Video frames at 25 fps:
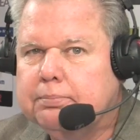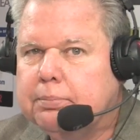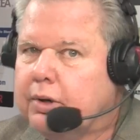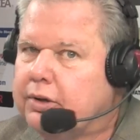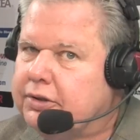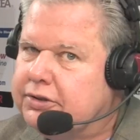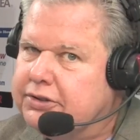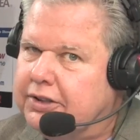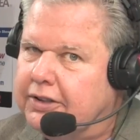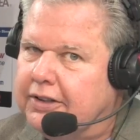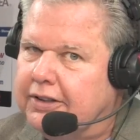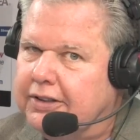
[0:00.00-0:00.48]

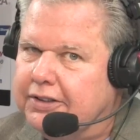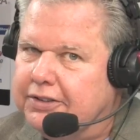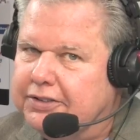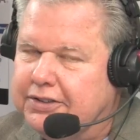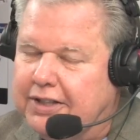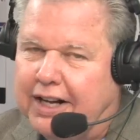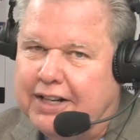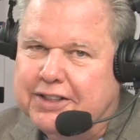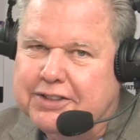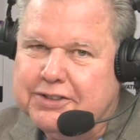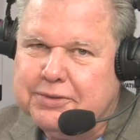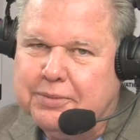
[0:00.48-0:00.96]
personal
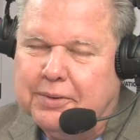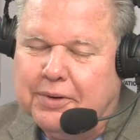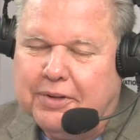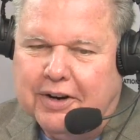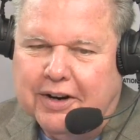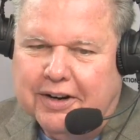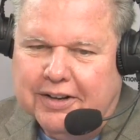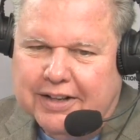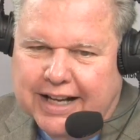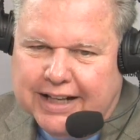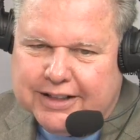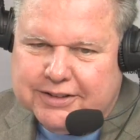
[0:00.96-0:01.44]
touch with
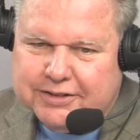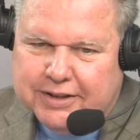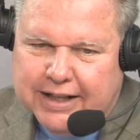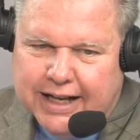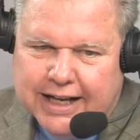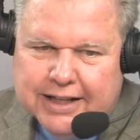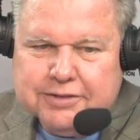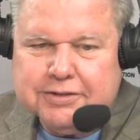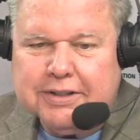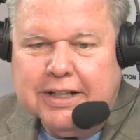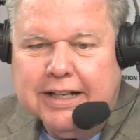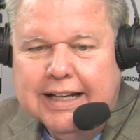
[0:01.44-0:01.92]
our next
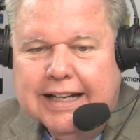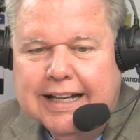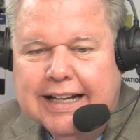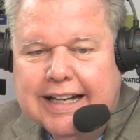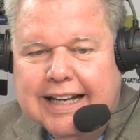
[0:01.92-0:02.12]
guest.